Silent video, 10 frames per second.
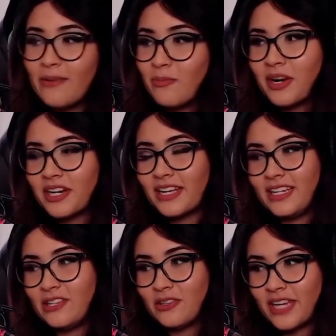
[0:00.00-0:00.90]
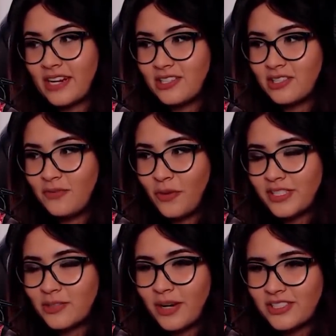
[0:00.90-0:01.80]
We're gonna either get into the voice
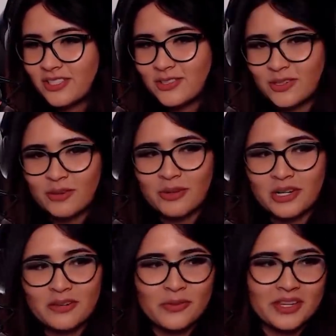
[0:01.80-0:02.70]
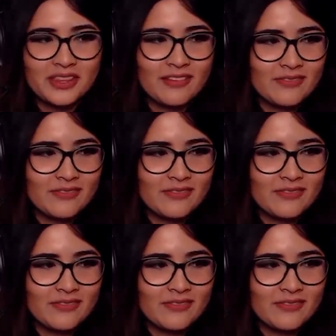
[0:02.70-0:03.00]
questions or we're gonna avoid them.